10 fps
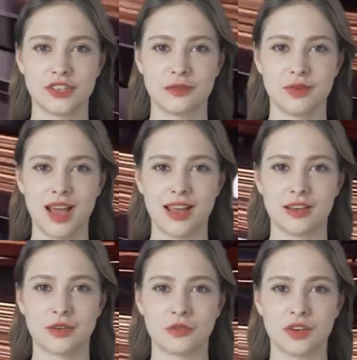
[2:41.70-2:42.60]
make
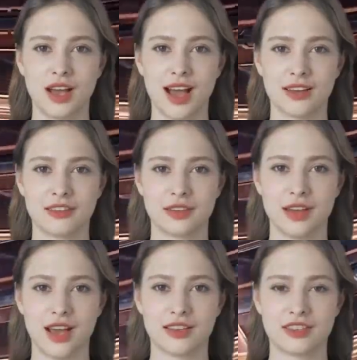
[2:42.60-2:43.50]
Butler truly
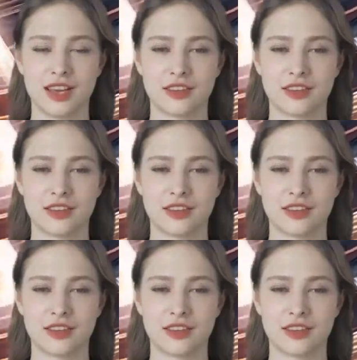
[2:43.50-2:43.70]
exceptional.